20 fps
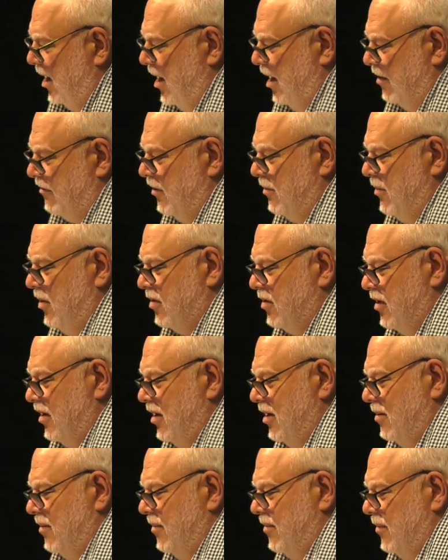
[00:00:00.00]
every
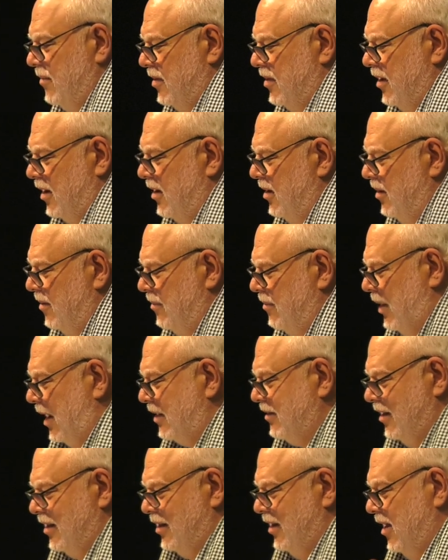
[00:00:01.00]
museum that
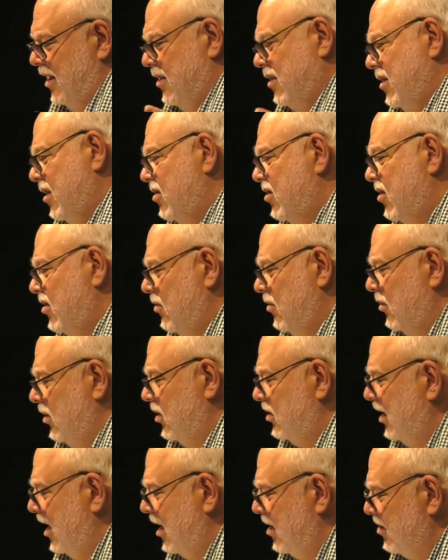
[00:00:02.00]
practically exists in the
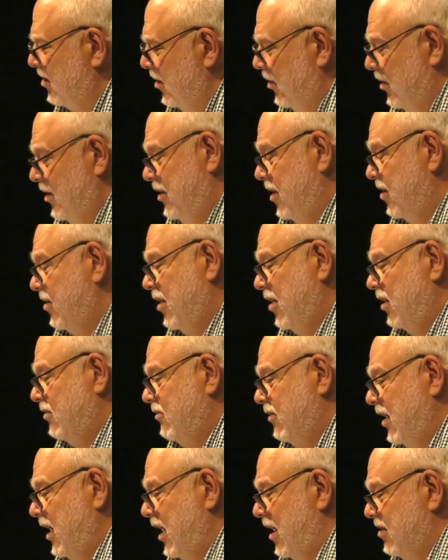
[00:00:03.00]
world has, or in this
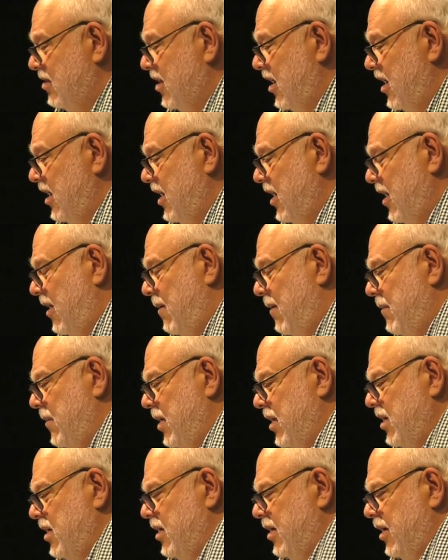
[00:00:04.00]
country, has a, um,
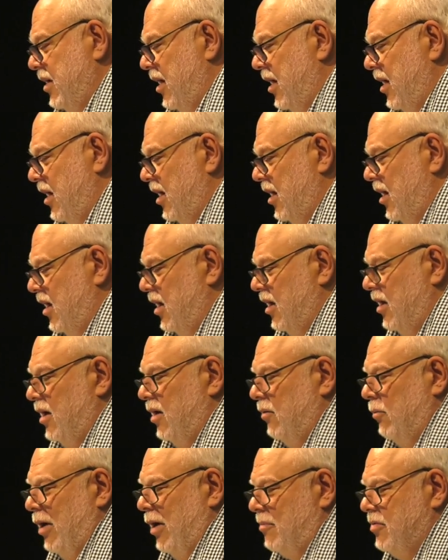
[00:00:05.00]
uh,
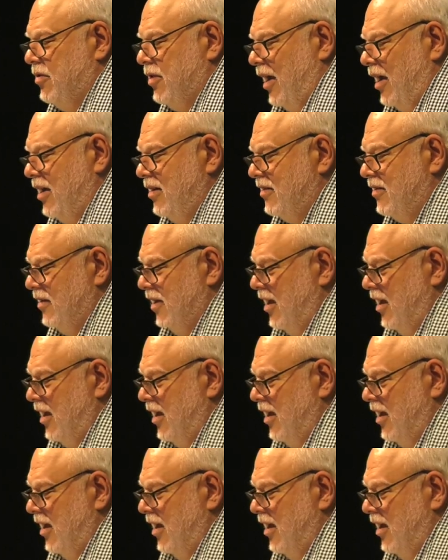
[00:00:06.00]
a website,